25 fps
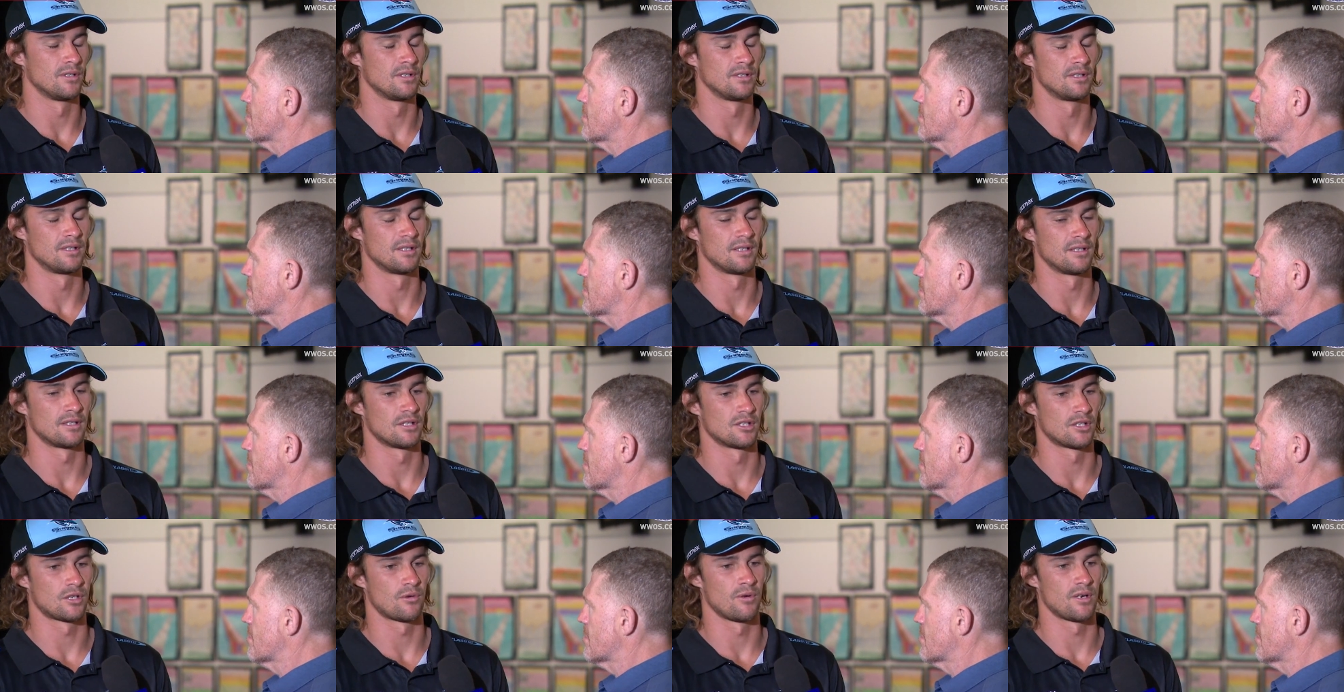Speaker 1: and
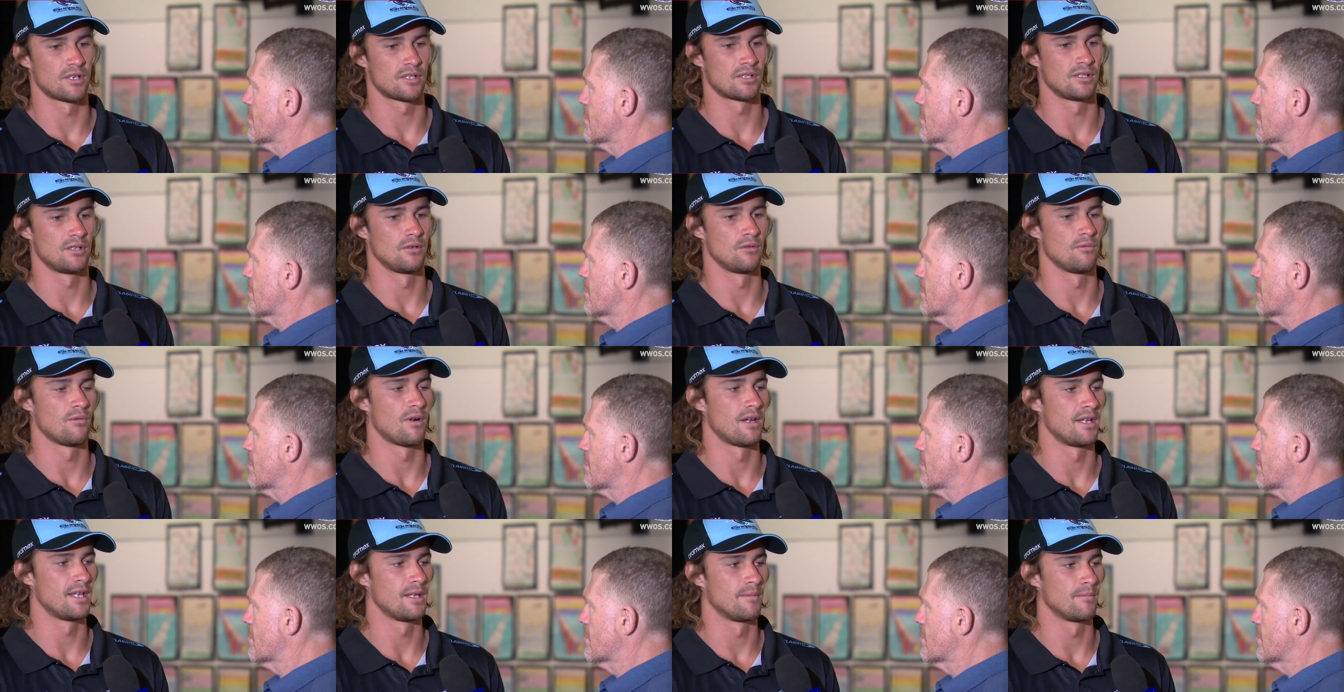just question
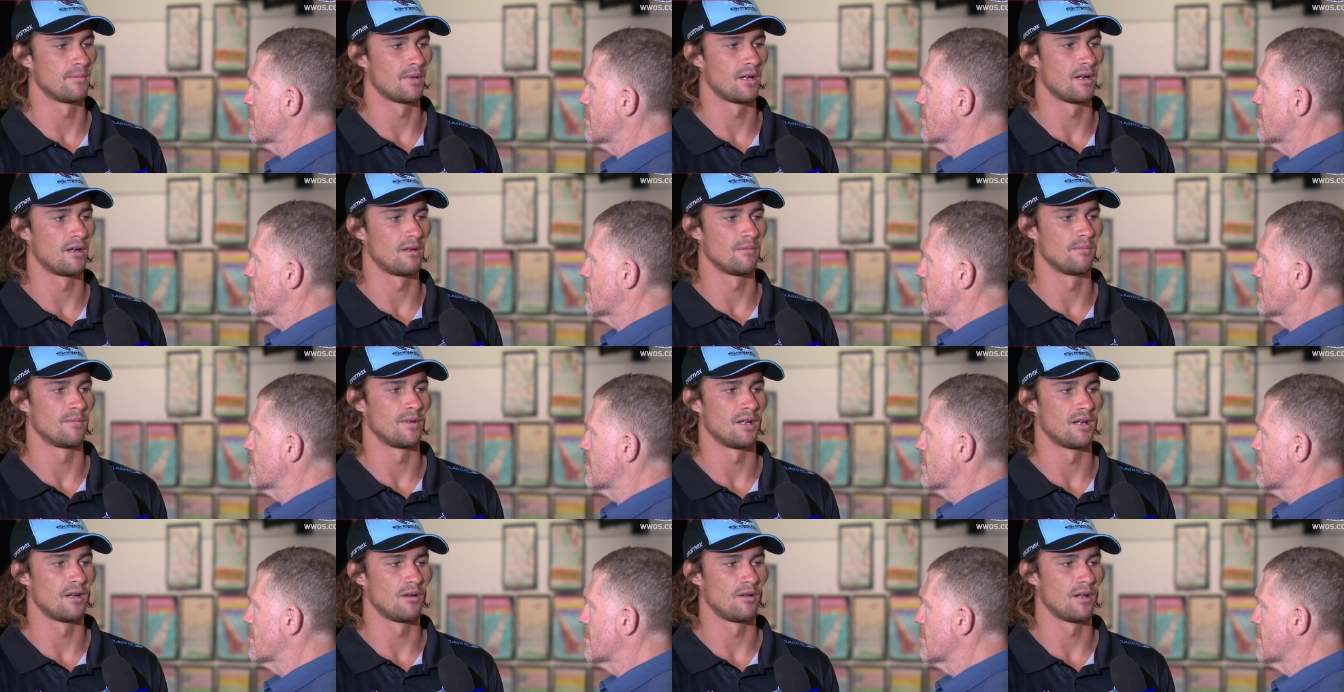who I am, my,
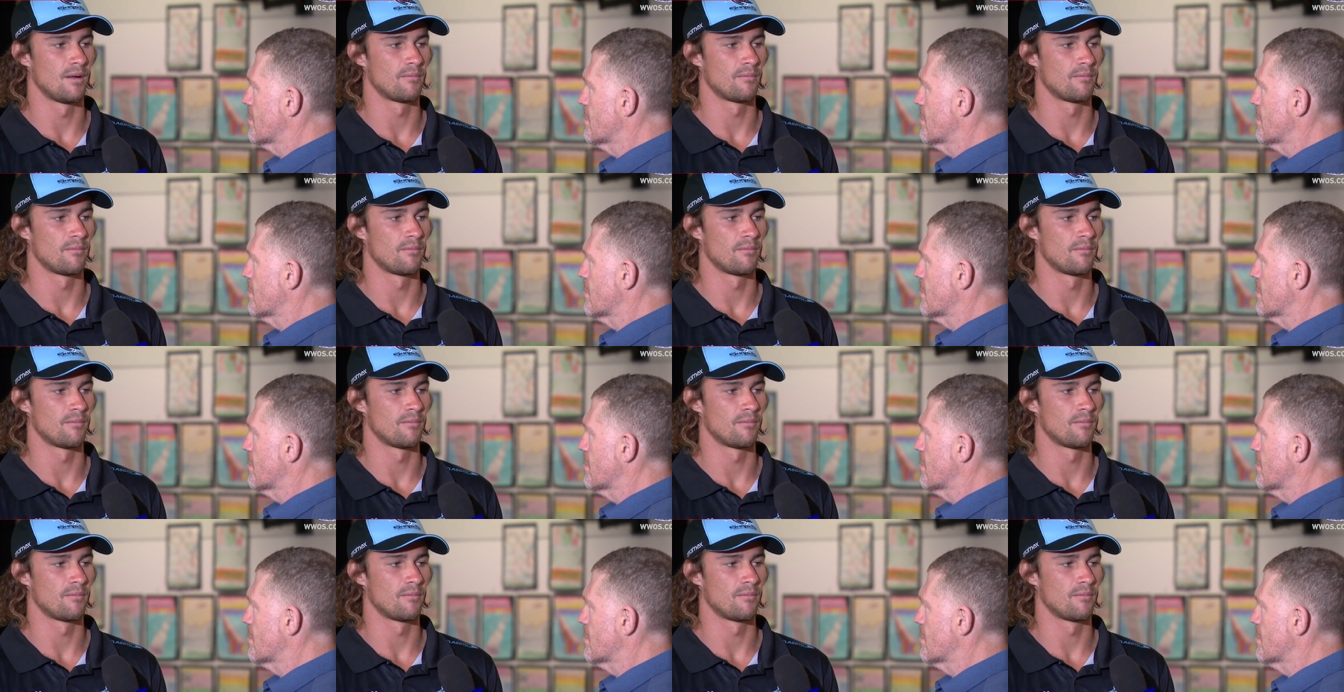my whole